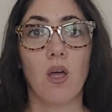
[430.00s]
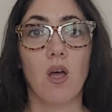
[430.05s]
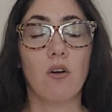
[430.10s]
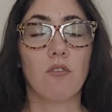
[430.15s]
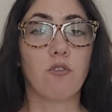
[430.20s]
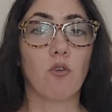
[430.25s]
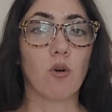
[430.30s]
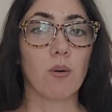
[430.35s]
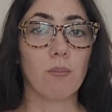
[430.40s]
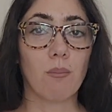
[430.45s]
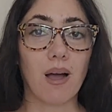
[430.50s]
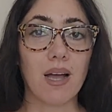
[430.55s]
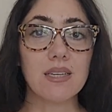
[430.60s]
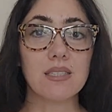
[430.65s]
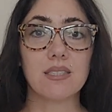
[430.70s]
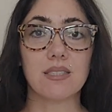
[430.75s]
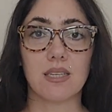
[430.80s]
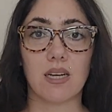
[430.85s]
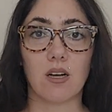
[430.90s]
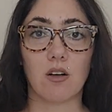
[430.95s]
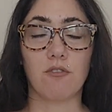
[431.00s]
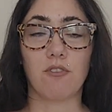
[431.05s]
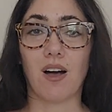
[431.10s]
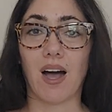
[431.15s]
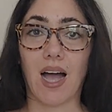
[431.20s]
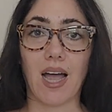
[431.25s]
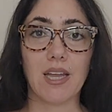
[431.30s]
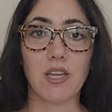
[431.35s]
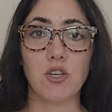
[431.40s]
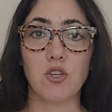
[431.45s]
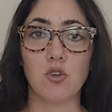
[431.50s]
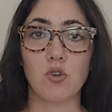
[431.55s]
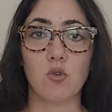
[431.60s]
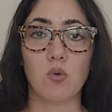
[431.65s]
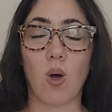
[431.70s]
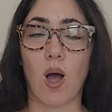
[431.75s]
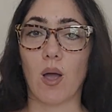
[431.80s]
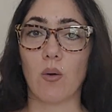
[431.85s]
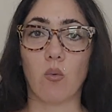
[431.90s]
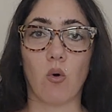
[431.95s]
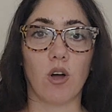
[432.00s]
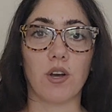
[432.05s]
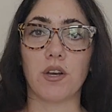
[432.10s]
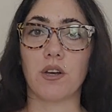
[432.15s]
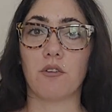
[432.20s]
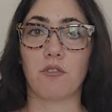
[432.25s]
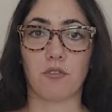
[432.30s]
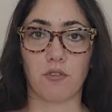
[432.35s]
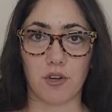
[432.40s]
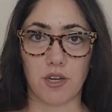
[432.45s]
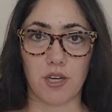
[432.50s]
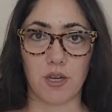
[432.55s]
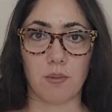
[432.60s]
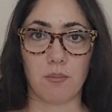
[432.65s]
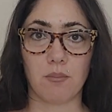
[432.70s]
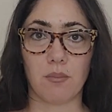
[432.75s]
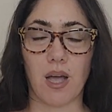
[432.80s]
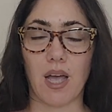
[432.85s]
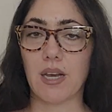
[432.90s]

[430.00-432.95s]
For myself, I knew I wanted freedom.